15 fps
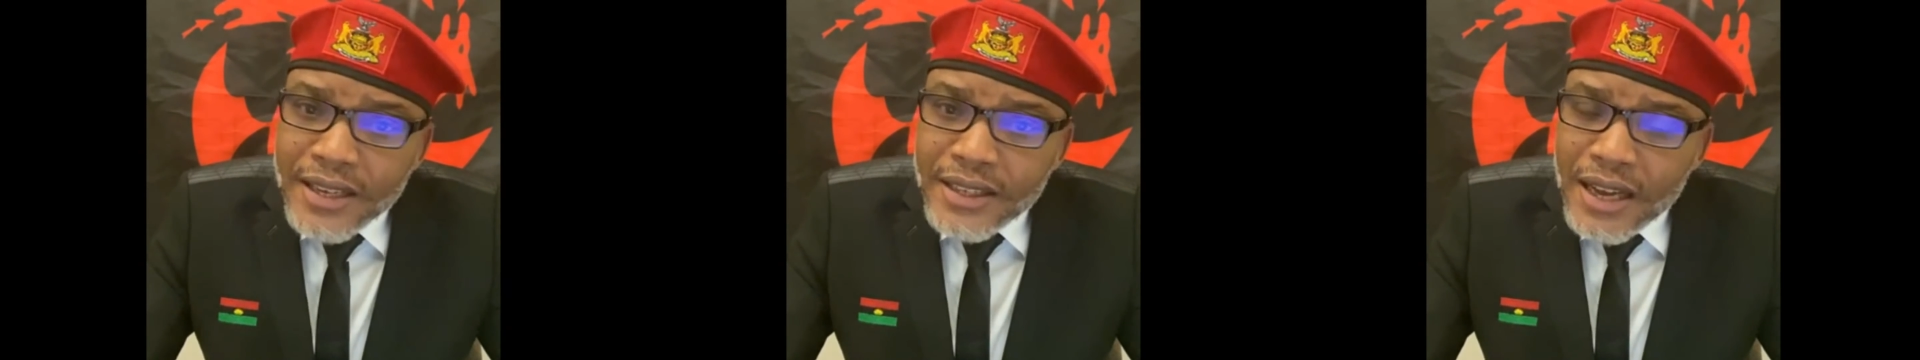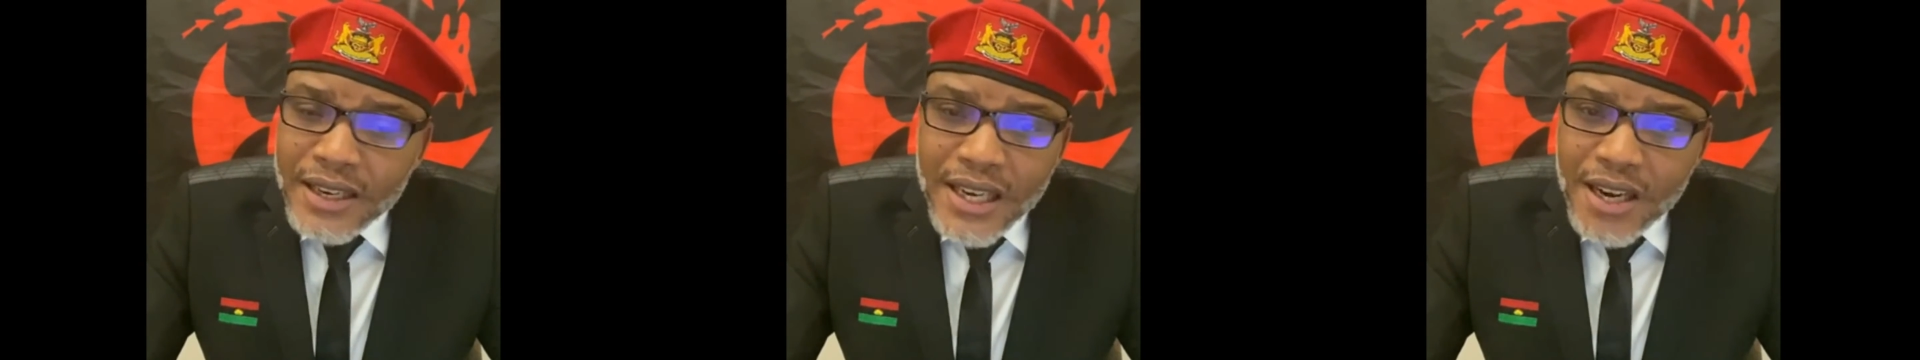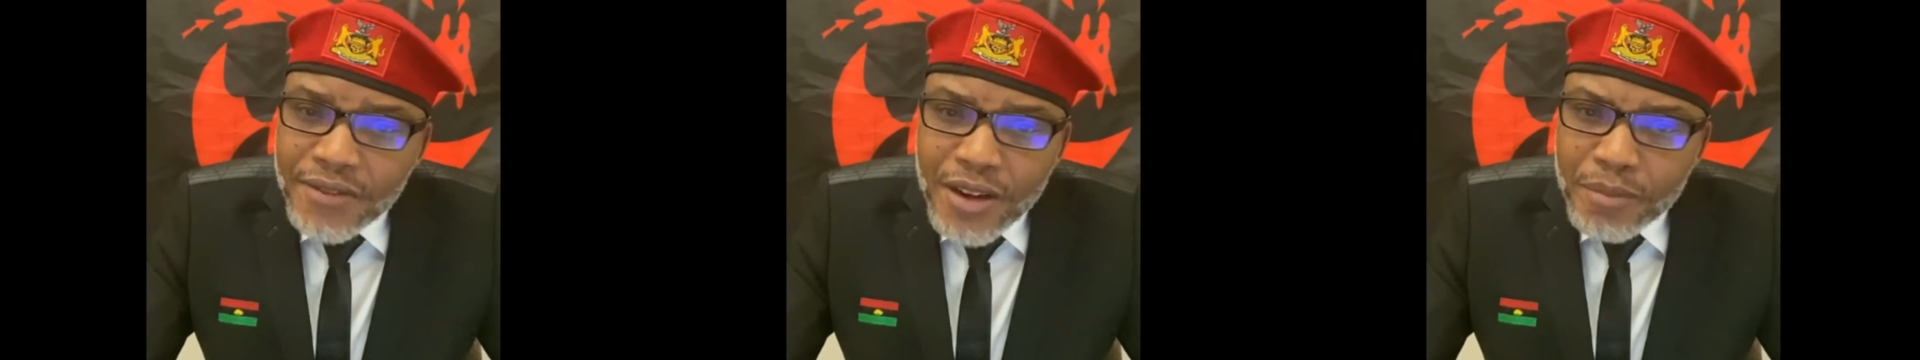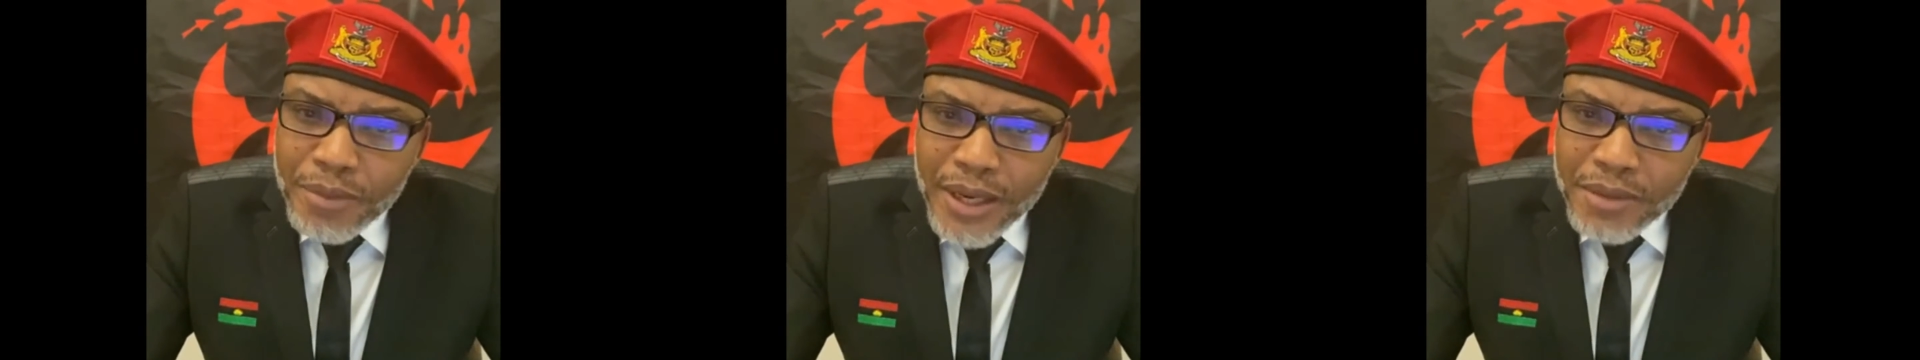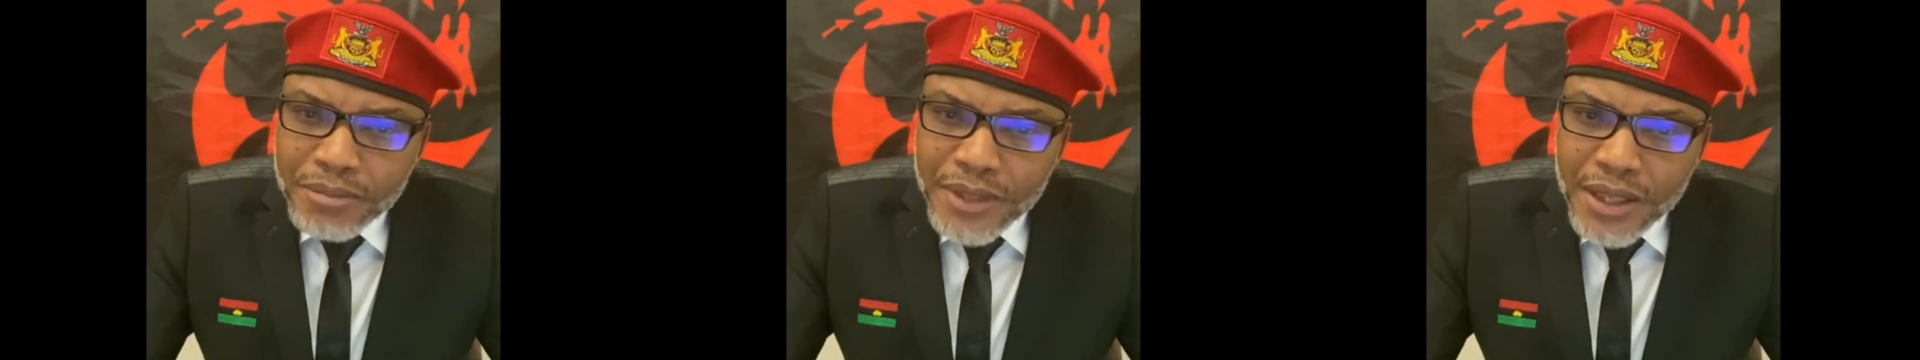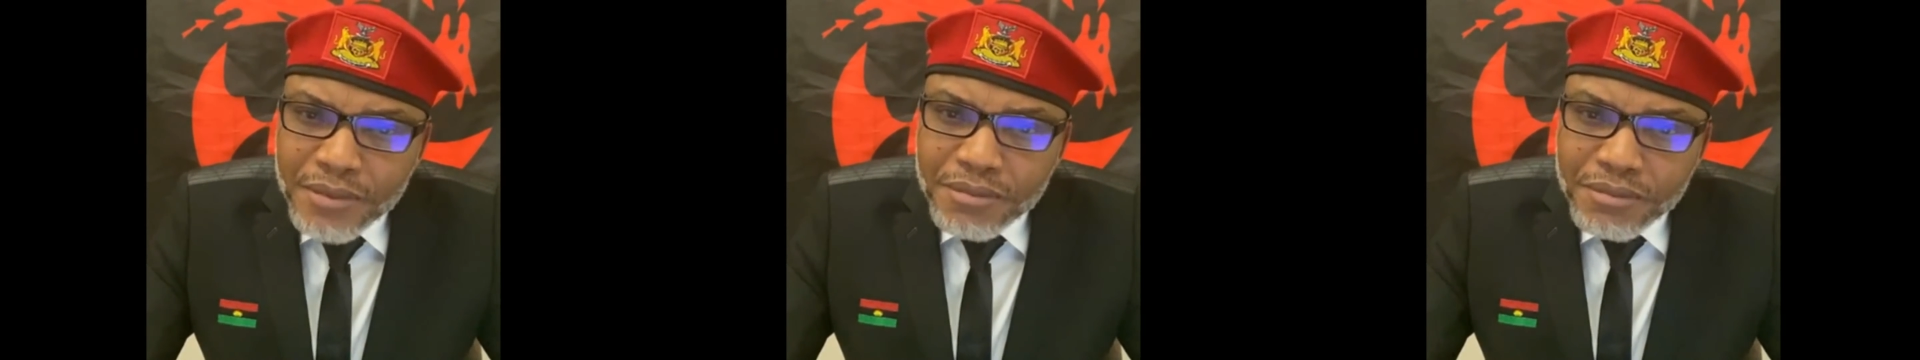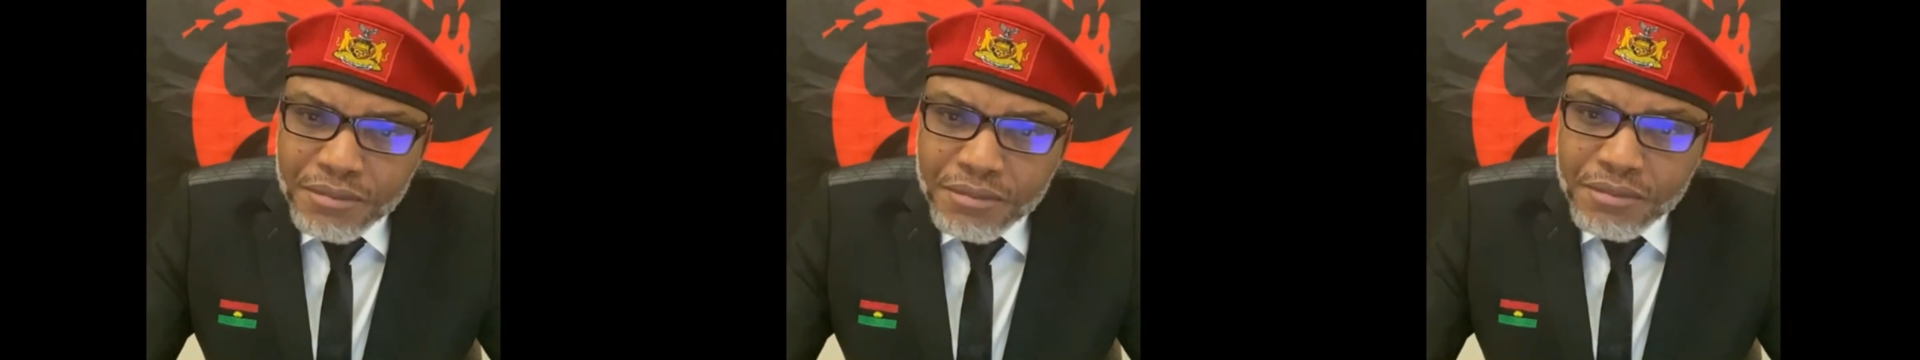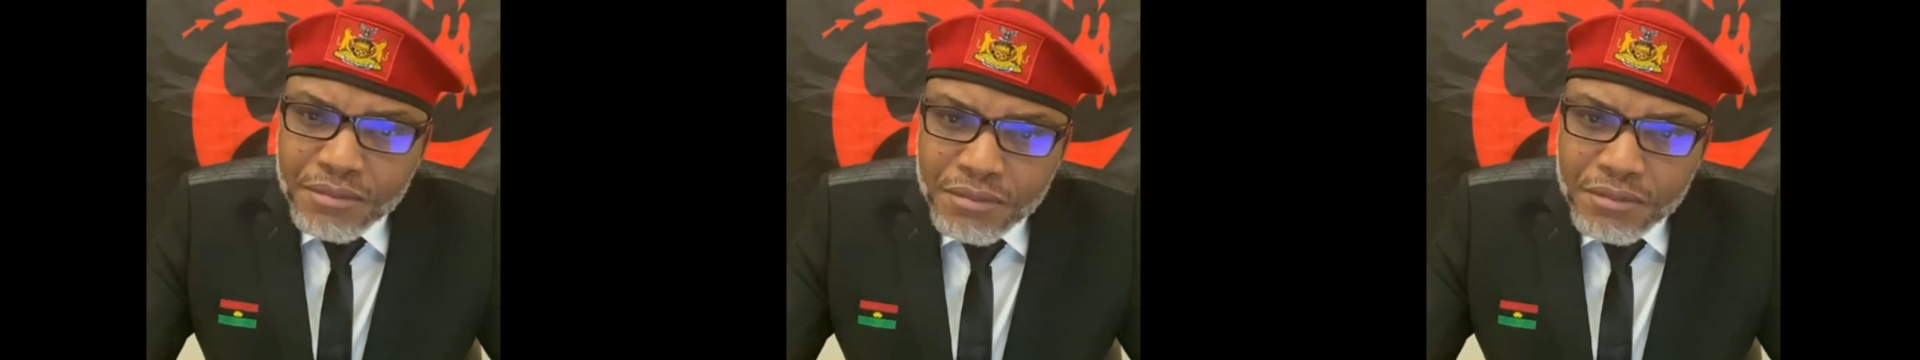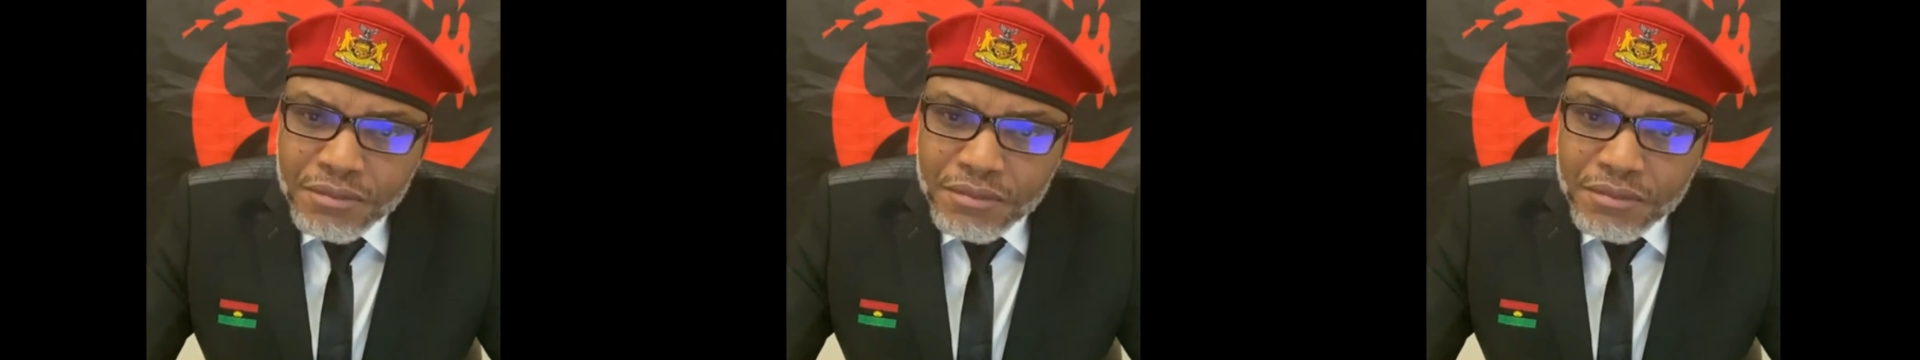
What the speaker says: I can never blame them,